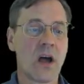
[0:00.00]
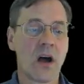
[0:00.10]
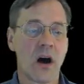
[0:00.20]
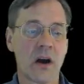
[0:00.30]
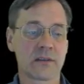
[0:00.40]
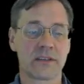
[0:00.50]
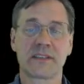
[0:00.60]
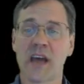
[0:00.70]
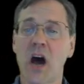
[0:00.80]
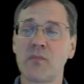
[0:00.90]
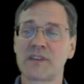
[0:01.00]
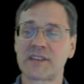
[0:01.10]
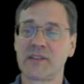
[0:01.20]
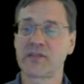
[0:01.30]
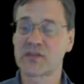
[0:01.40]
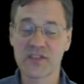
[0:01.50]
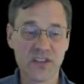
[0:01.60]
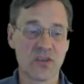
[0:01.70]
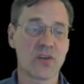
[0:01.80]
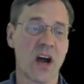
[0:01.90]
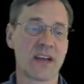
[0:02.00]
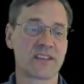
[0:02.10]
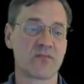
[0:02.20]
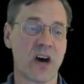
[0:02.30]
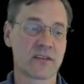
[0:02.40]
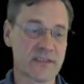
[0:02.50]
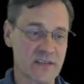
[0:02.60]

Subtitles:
Hartland Taubes say that there's two kinds of models.